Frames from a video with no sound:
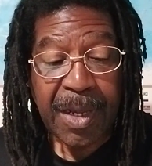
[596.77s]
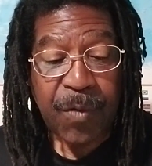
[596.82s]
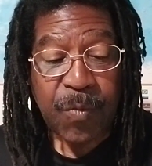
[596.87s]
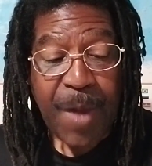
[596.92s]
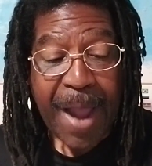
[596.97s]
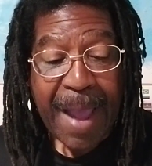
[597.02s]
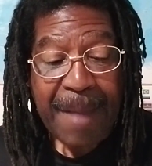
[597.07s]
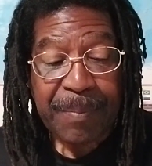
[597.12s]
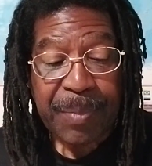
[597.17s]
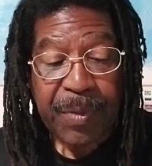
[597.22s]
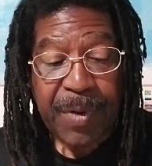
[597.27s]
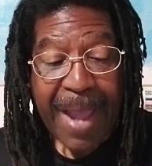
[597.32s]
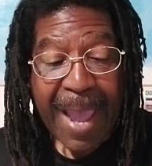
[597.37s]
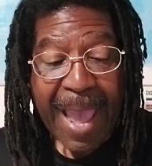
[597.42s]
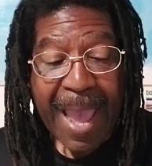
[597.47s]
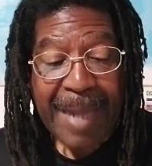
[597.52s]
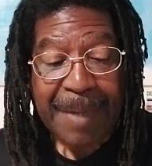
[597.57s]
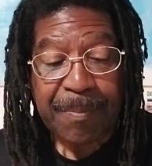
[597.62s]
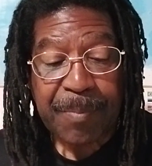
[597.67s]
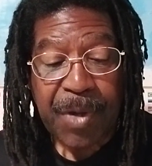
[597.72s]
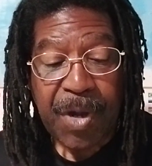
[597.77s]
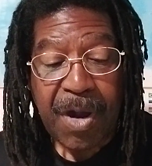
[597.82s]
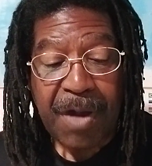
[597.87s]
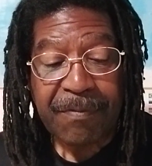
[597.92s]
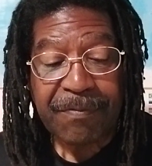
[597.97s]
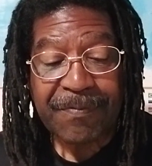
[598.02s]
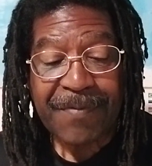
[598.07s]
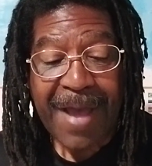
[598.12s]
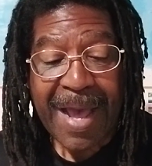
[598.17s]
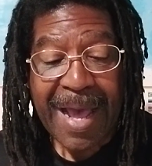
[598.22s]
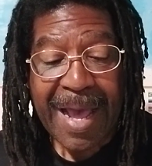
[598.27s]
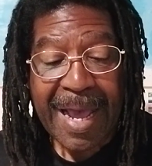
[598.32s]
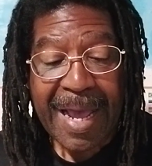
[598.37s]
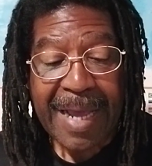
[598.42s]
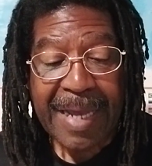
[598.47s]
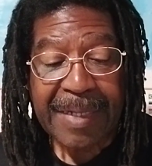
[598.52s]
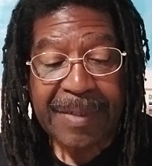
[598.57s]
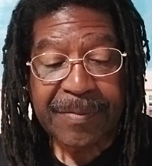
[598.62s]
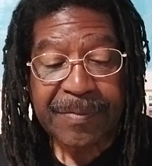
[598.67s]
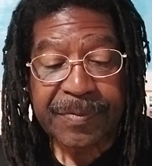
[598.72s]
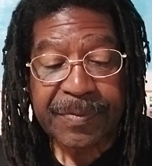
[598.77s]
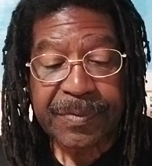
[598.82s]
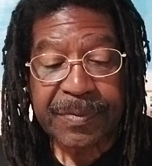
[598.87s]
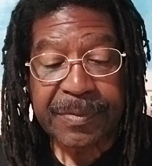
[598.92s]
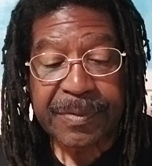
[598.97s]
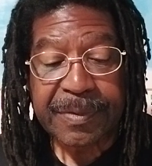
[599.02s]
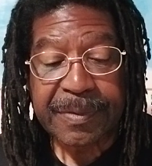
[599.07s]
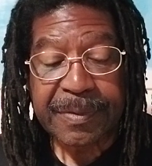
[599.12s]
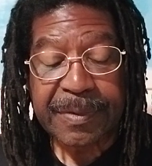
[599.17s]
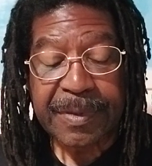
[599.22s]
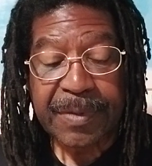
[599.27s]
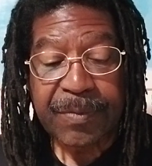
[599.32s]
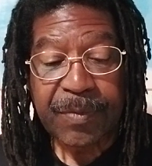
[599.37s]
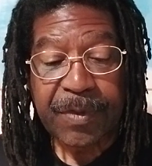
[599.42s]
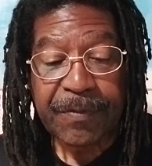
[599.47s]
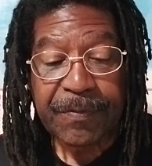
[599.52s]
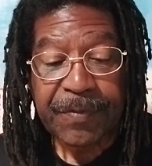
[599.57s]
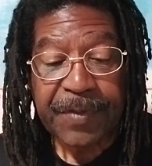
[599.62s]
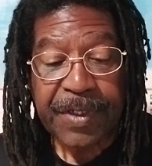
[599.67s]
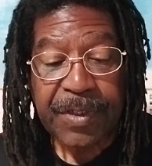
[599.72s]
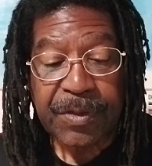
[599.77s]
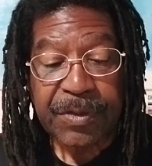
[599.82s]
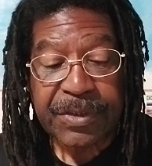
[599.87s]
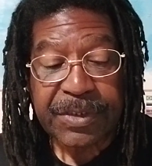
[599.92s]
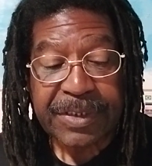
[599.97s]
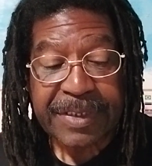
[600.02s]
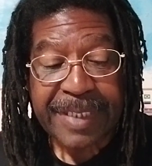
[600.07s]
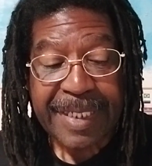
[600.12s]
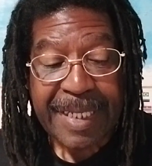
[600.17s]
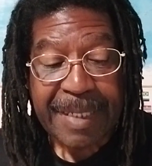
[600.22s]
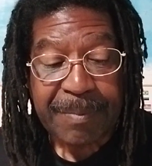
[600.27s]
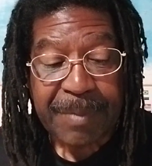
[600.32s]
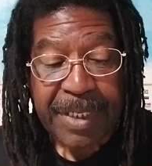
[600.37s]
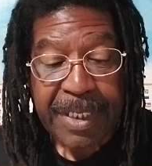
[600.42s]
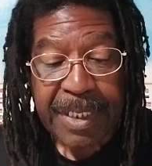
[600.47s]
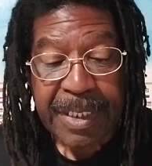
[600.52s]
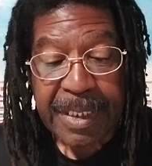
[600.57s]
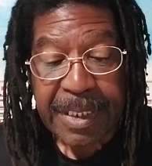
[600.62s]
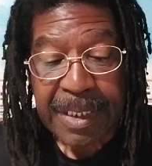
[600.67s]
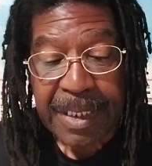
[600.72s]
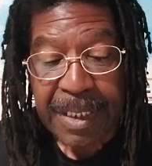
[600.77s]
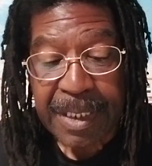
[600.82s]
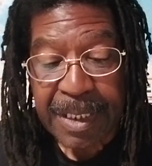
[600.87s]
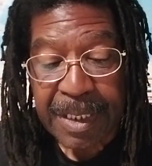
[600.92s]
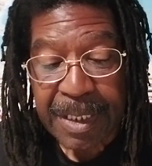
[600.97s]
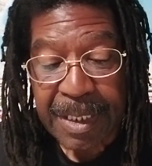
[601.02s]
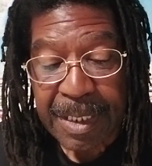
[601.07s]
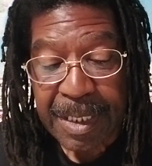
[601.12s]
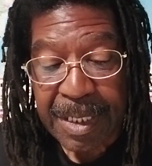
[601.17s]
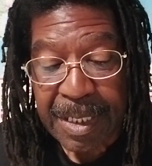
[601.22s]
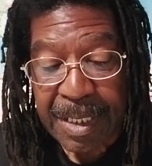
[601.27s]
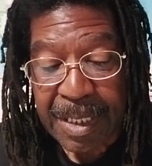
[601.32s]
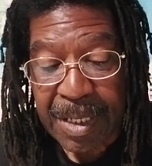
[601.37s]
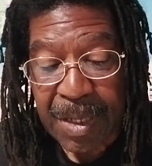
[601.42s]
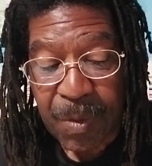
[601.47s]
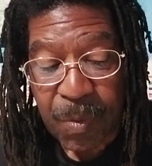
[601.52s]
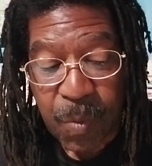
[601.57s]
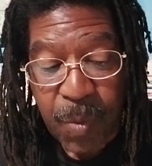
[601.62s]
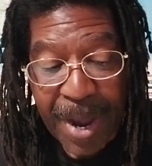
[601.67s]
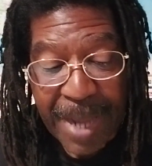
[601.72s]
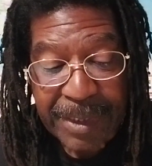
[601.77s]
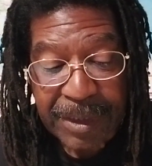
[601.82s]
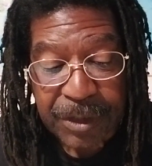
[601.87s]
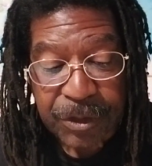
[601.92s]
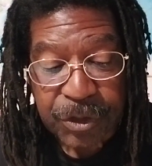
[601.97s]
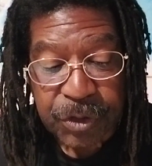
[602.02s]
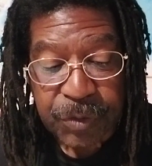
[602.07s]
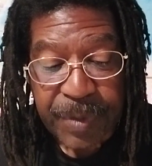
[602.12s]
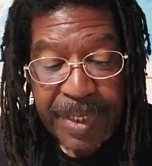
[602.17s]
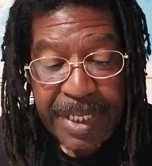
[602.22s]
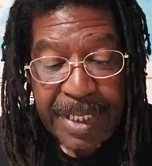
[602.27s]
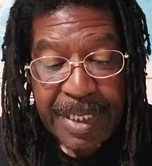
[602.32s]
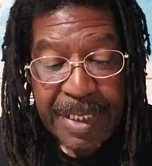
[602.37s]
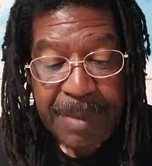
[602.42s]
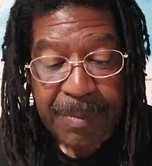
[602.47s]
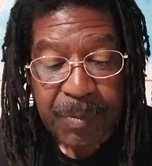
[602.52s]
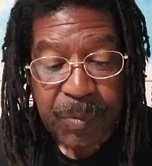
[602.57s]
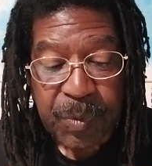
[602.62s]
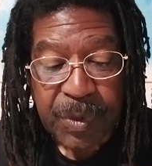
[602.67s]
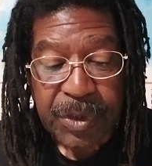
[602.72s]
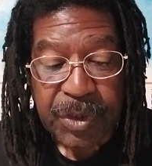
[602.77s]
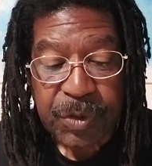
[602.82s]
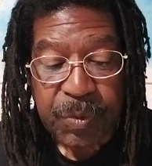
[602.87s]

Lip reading: Rapper Akbar 5 reveals steamy wet dream with